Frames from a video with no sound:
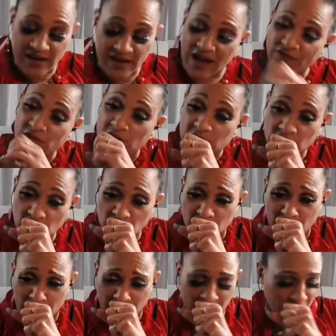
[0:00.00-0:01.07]
Y'all, excuse
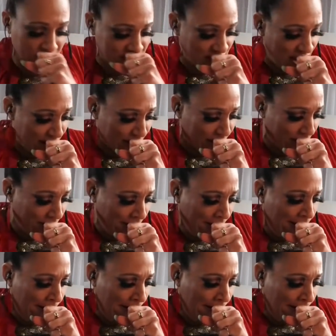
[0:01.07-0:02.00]
me, I'm a little tired.